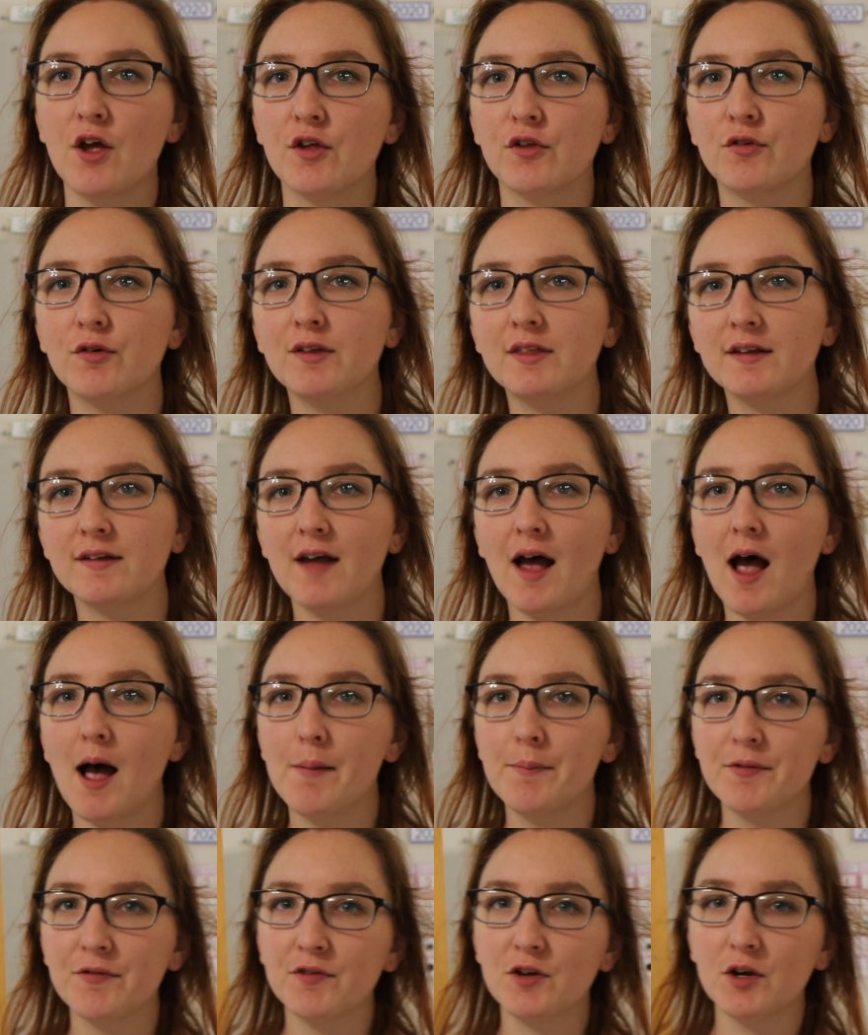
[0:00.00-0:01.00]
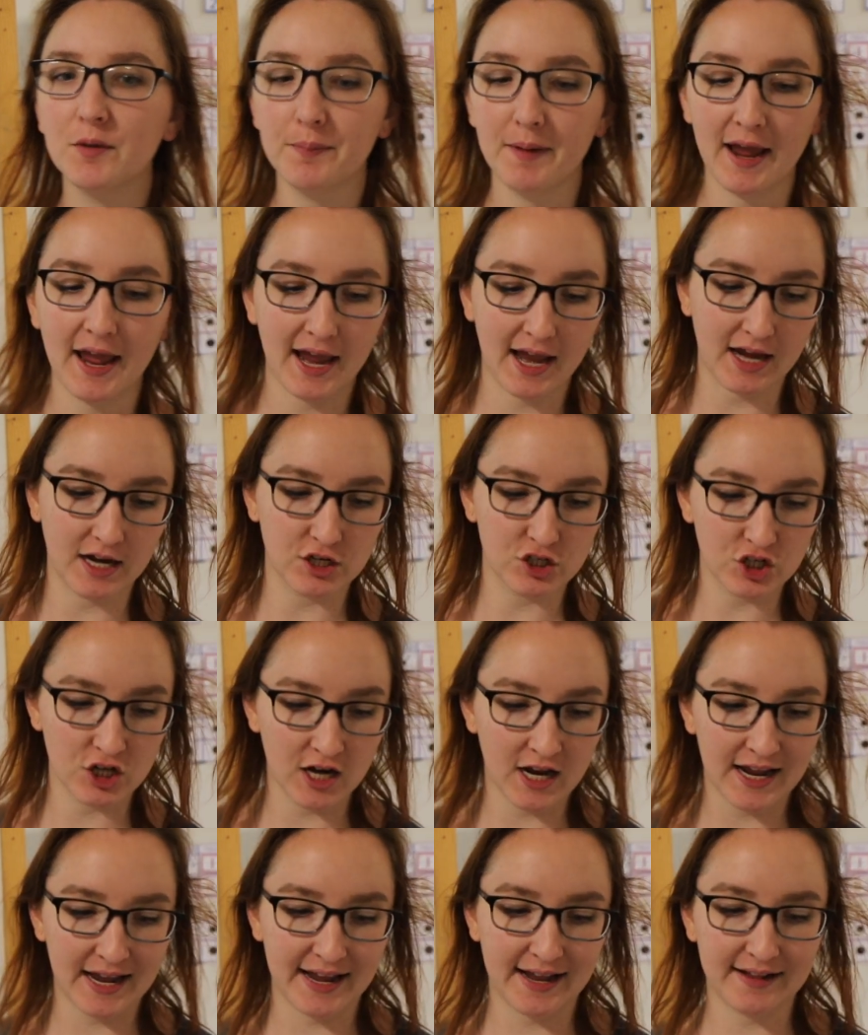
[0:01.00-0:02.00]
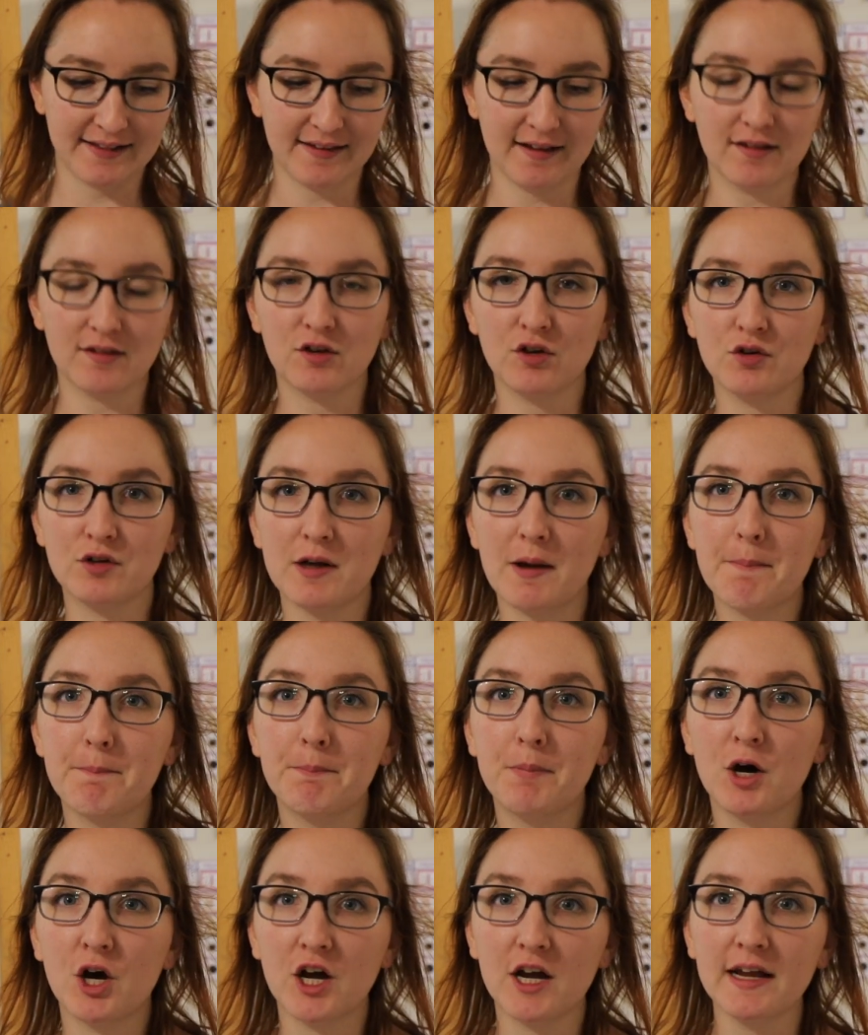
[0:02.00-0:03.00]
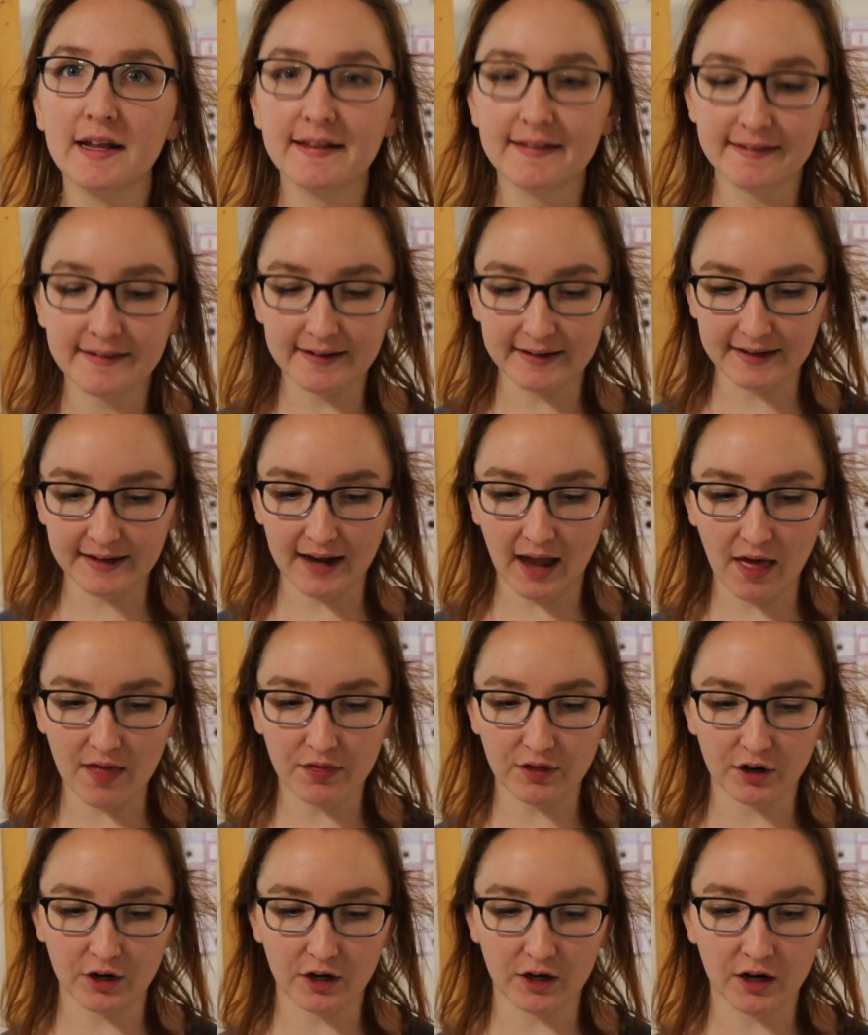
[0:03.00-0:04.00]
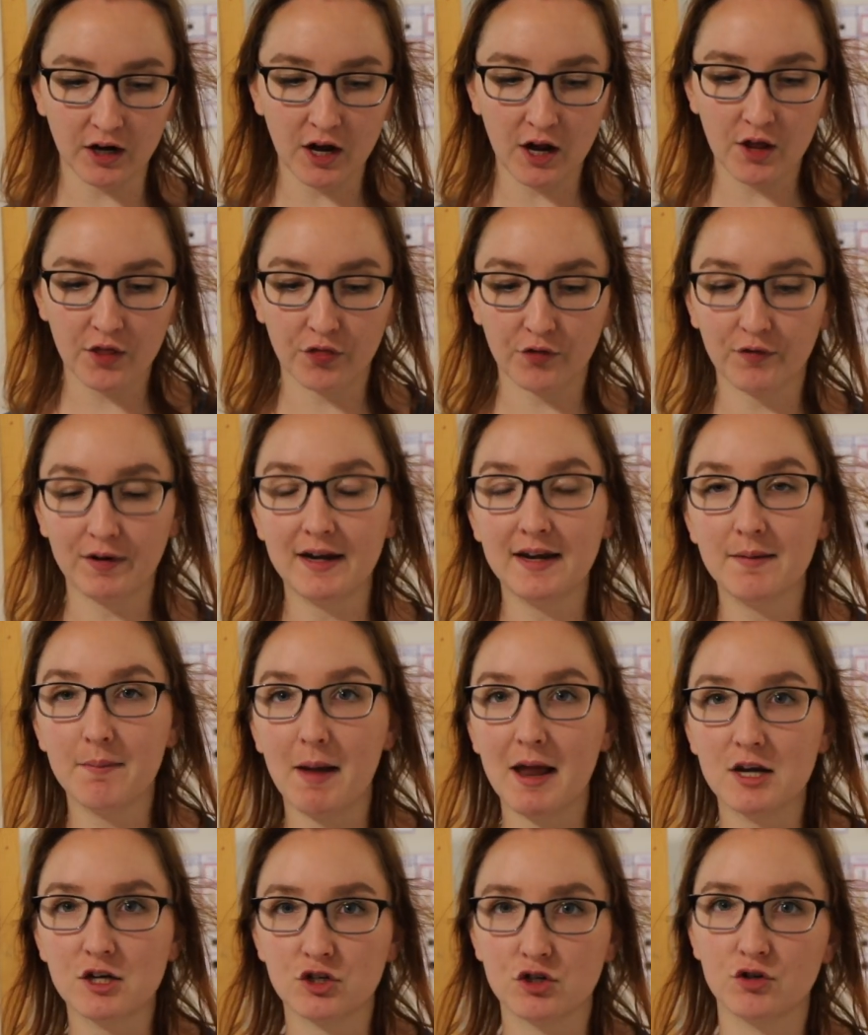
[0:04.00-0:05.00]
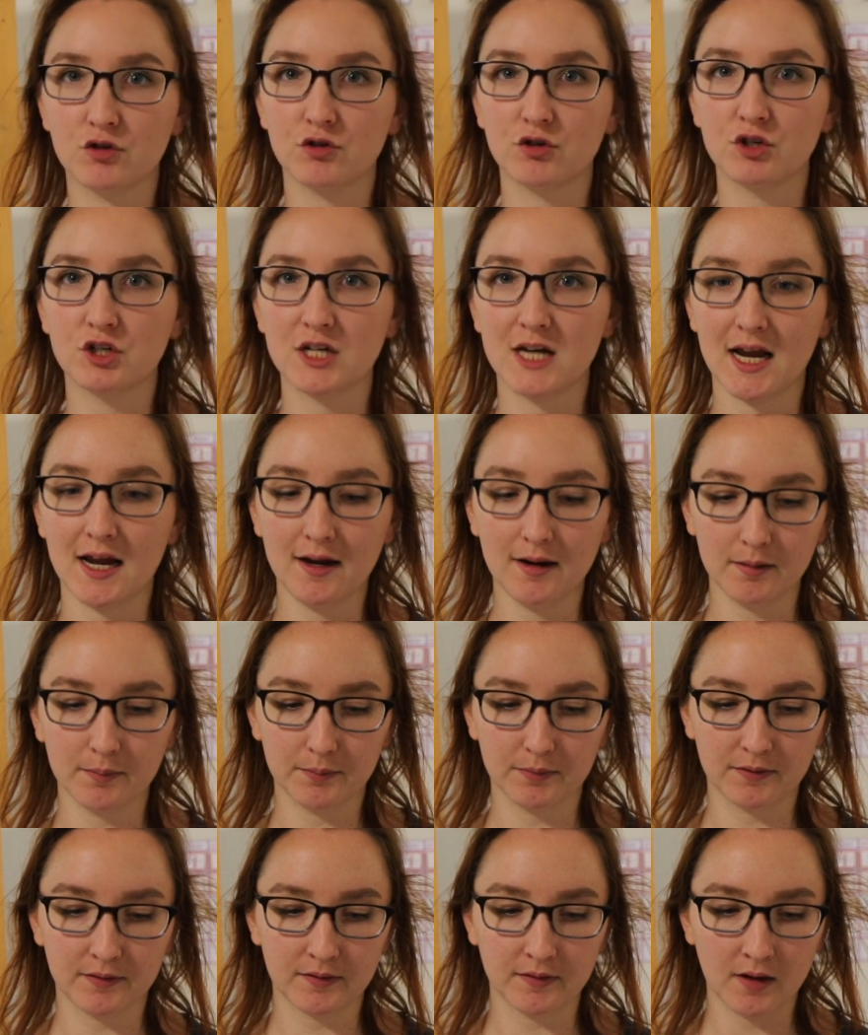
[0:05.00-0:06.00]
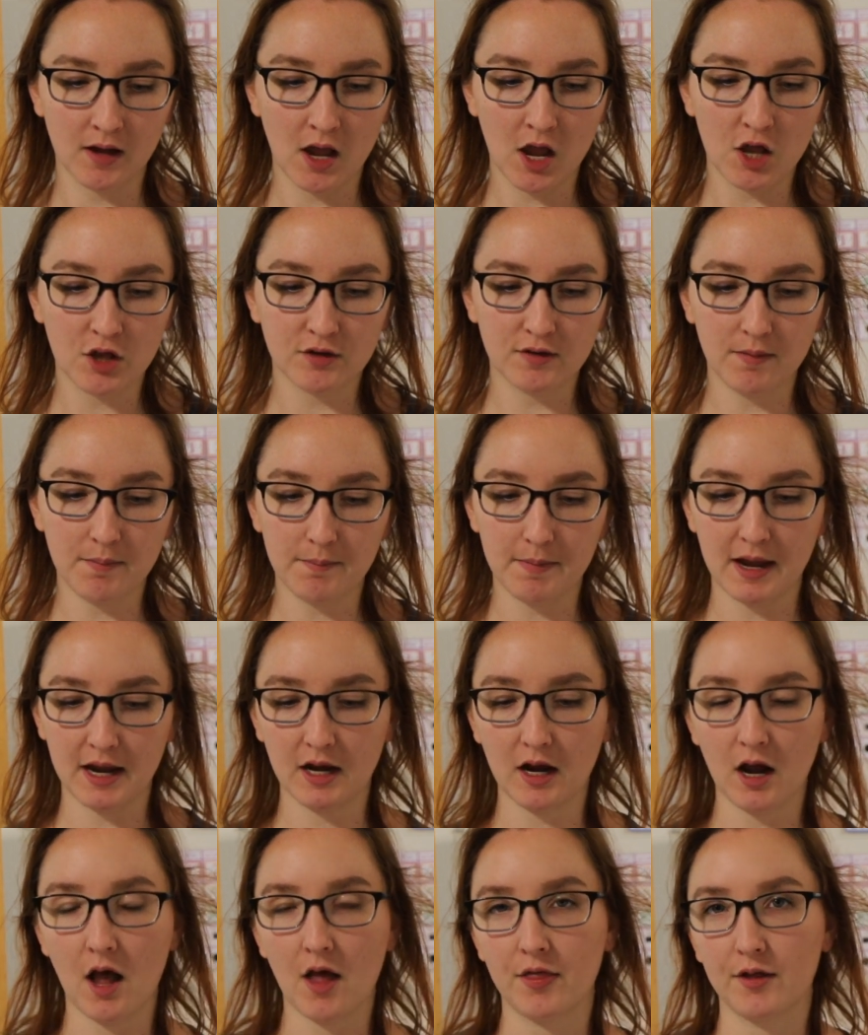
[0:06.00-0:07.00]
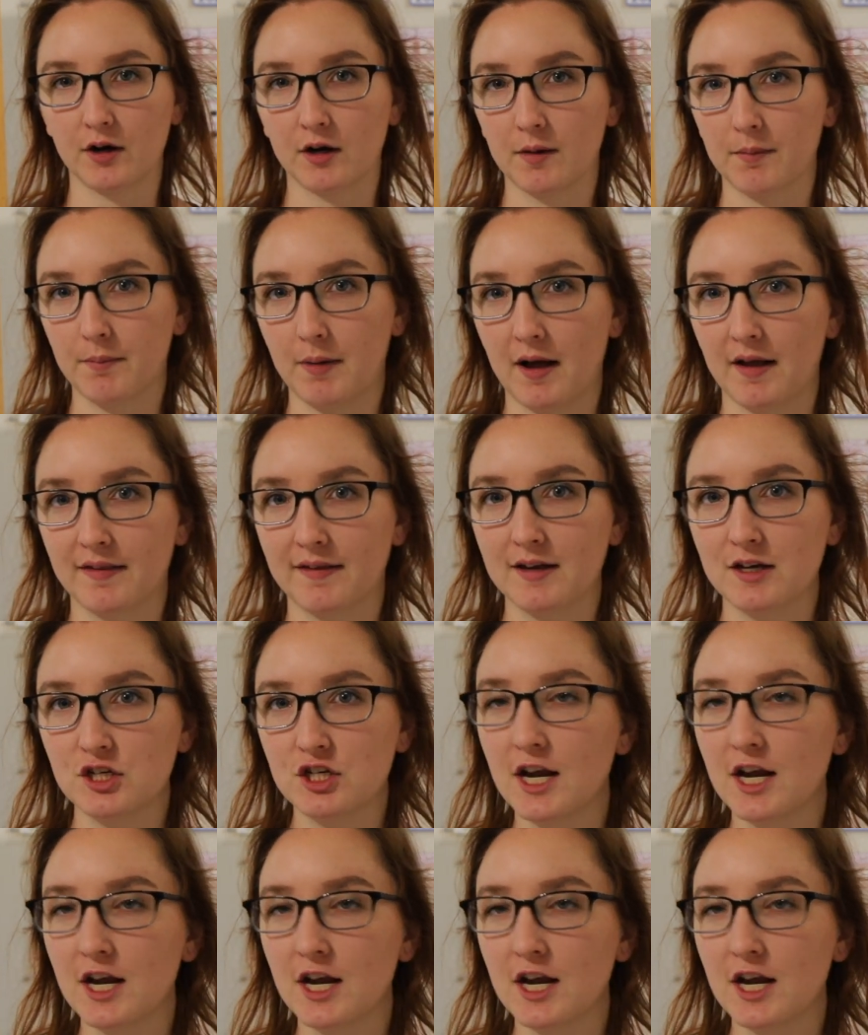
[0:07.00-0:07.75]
So at the top of your page, it says you can put together three-dimensional shapes to make other composite